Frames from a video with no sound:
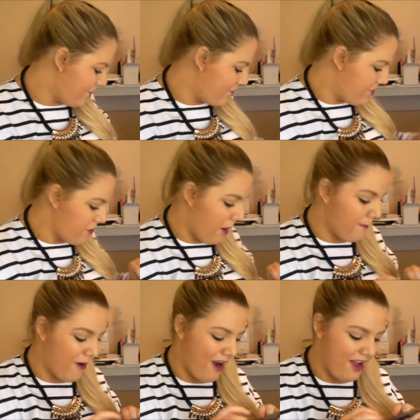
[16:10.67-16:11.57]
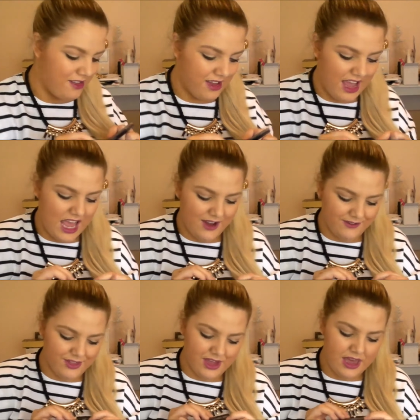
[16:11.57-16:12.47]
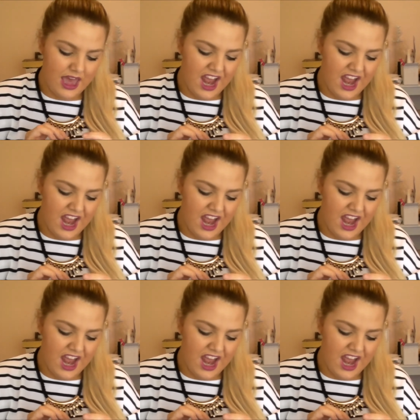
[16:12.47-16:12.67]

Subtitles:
to brows, I have the